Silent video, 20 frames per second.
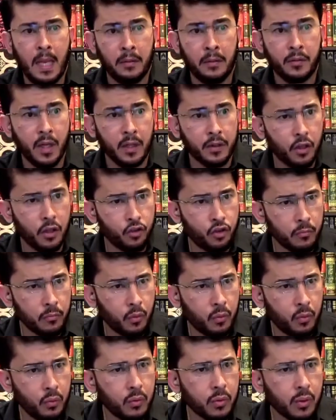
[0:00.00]
that the
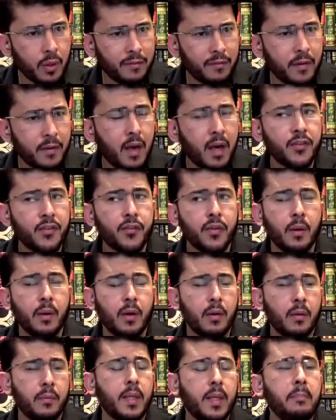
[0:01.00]
Jumhur of Nas,
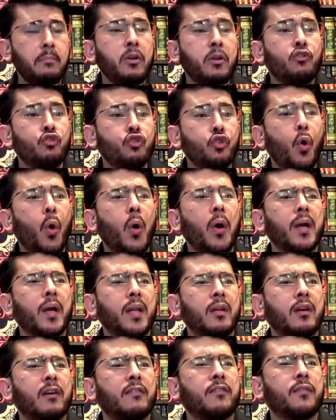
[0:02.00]
the
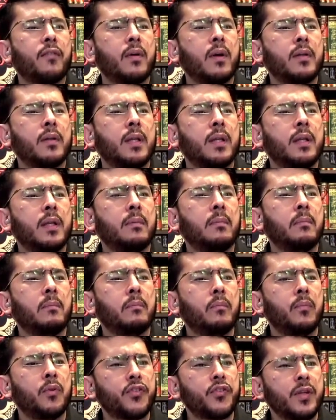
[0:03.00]
majority of the
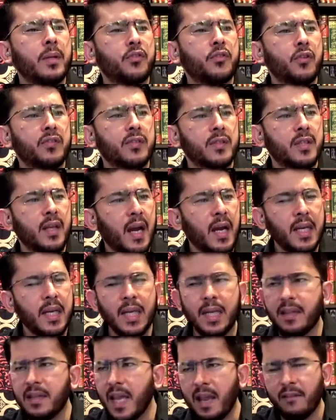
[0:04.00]
Muslim
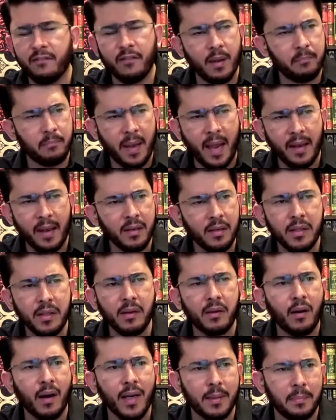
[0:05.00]
society, they have abandoned the
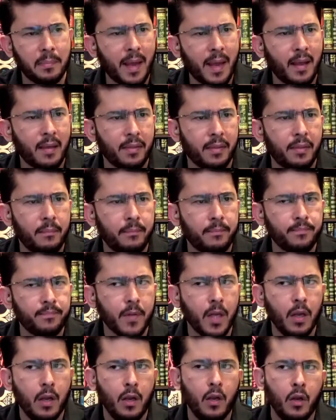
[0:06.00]
right path.
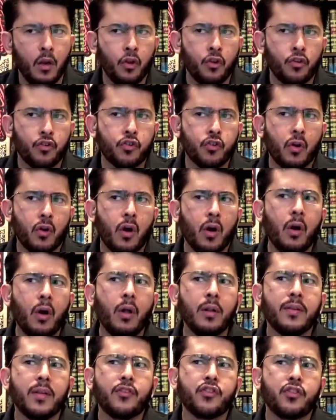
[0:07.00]
So
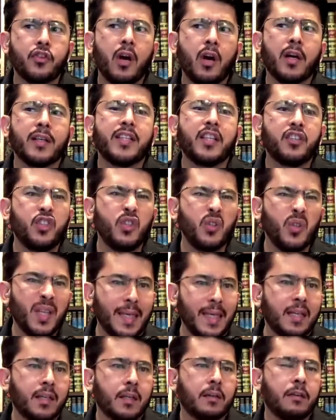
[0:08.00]
all this talk that you
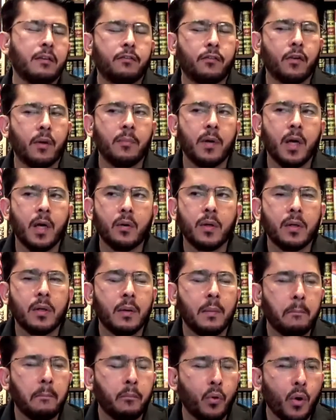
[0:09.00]
hear from our
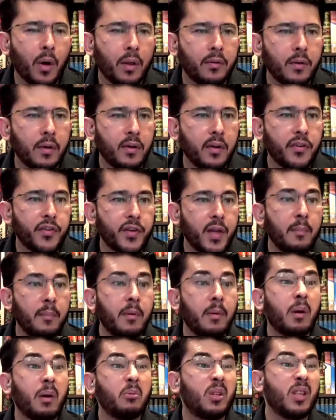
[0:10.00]
brethren in Islam
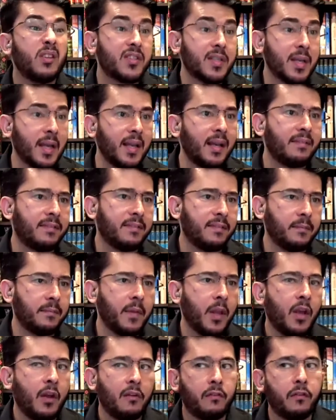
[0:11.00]
about the Salaf,
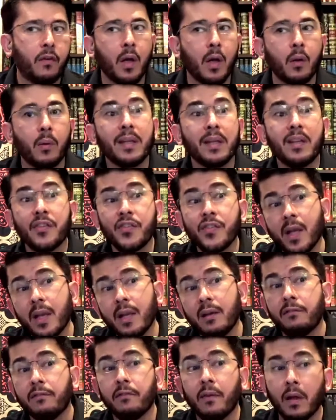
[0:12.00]
following the
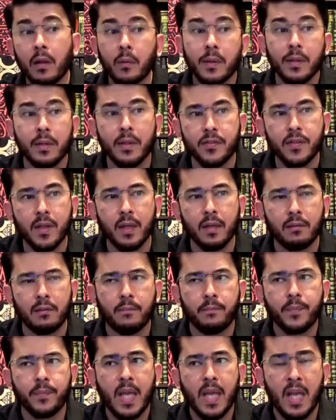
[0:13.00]
Salaf,
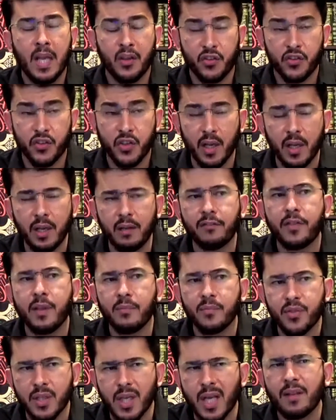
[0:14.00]
Salaf
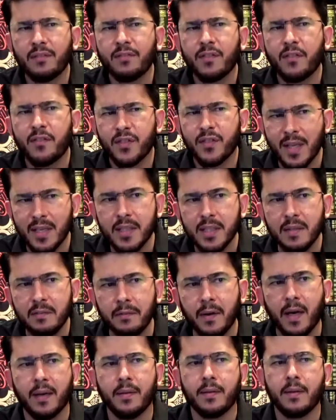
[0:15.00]
themselves have
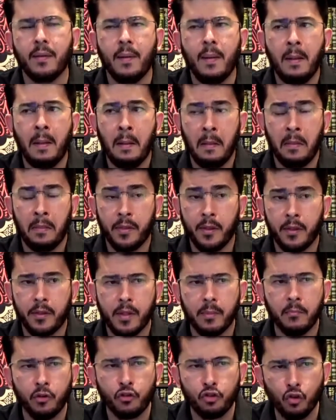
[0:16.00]
testified that the
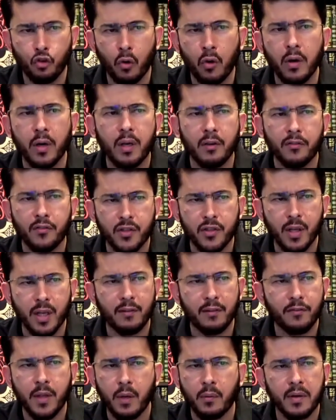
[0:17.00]
majority of
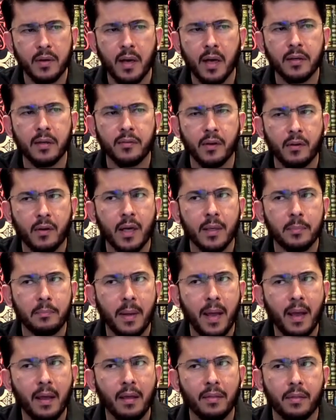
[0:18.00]
Salaf, they were not on the right
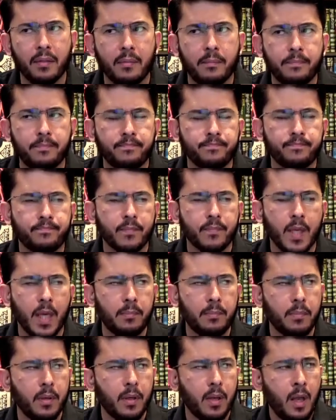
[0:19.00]
path.
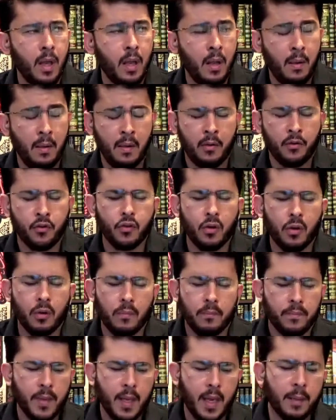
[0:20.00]
So
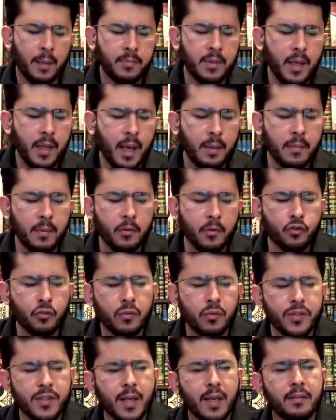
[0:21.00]
Abdullah ibn
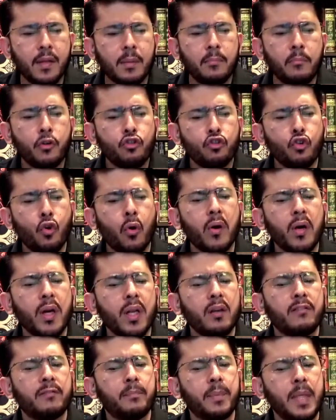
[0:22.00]
Mas'ud said the majority
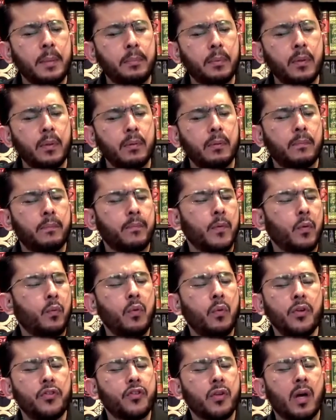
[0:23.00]
of people,
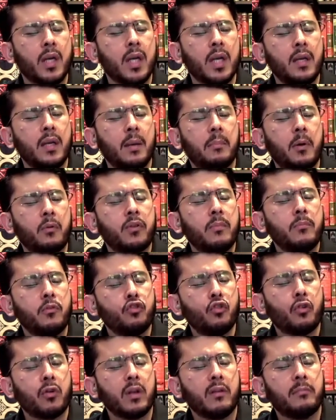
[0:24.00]
who is talking about the
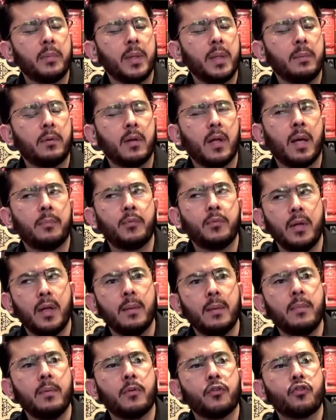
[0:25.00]
majority of people? Abdullah
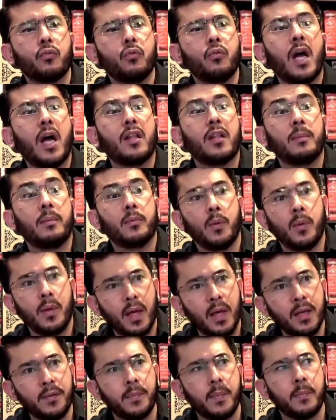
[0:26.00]
ibn Mas'ud. At
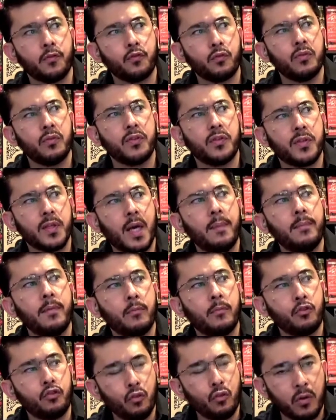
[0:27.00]
Abdullah ibn Mas'ud's time, the
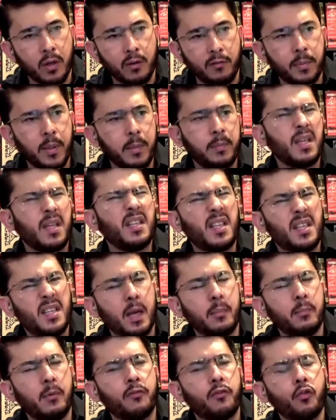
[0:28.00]
majority of people at the
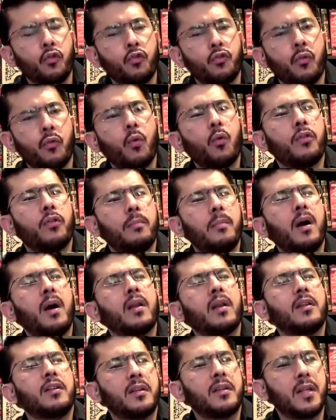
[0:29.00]
time of
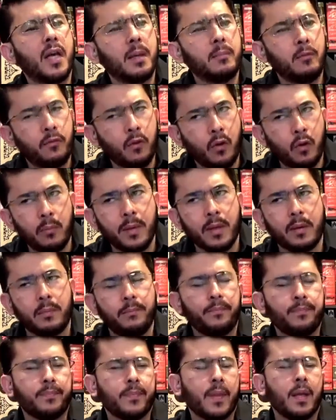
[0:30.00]
Uthman, at the time of Umar,
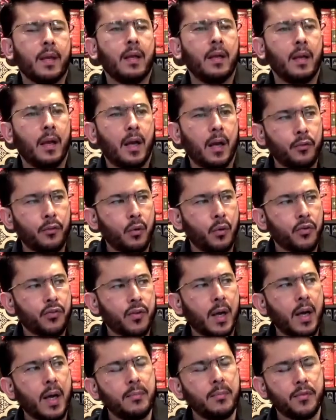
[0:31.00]
at those
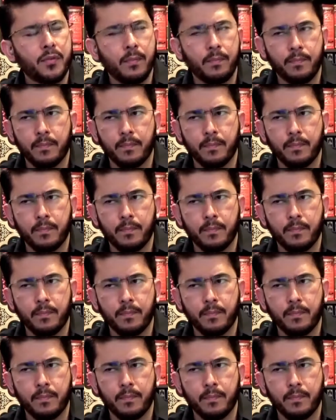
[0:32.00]
times,